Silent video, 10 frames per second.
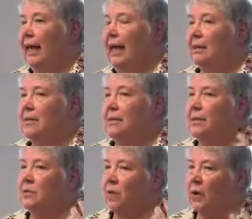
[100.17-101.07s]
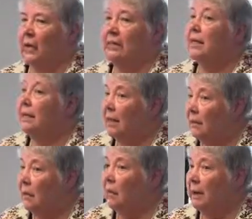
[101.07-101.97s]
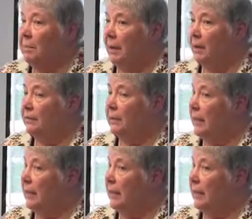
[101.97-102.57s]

The drawings, I think, were quite powerful